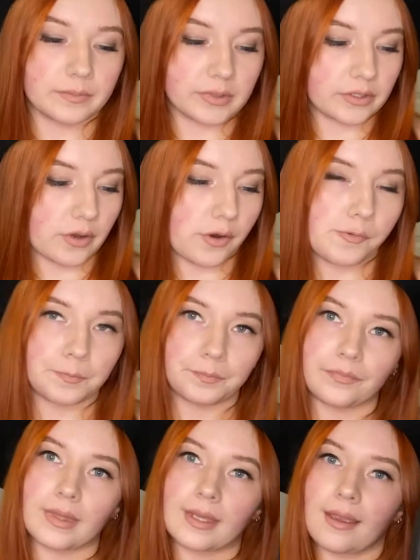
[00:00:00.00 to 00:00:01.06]
So
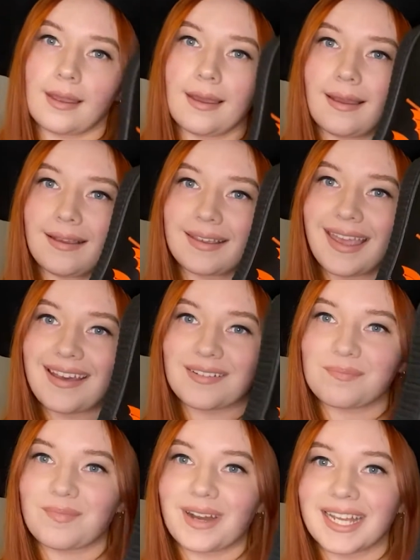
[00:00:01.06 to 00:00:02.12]
yeah,
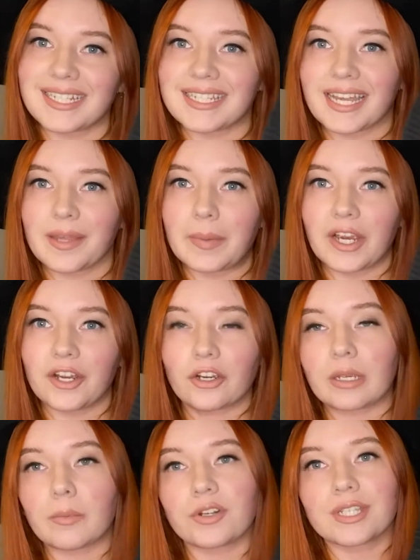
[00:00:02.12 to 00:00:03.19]
my second pair of
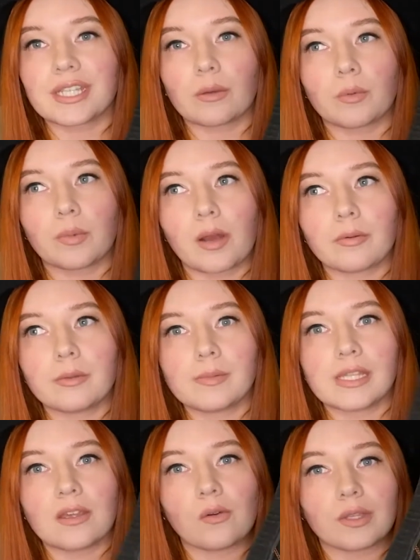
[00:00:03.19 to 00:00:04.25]
creepers, they will probably be
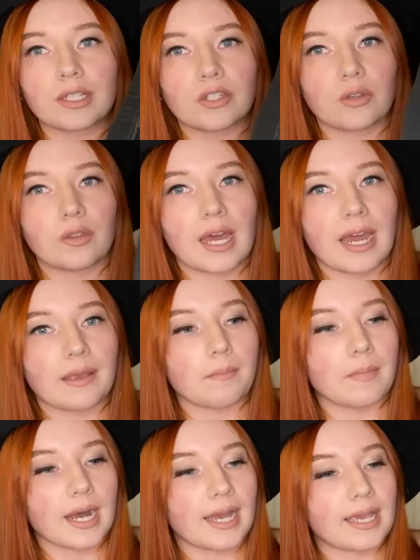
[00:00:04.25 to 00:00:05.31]
the only 2 that I
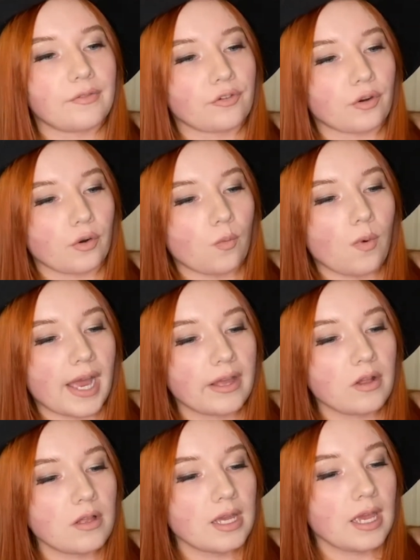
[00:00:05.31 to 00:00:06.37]
buy for a
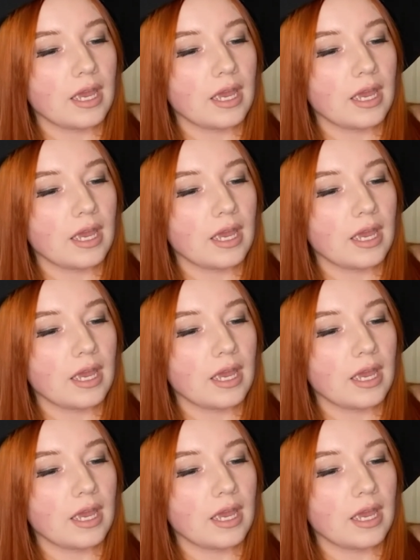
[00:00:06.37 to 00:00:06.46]
while.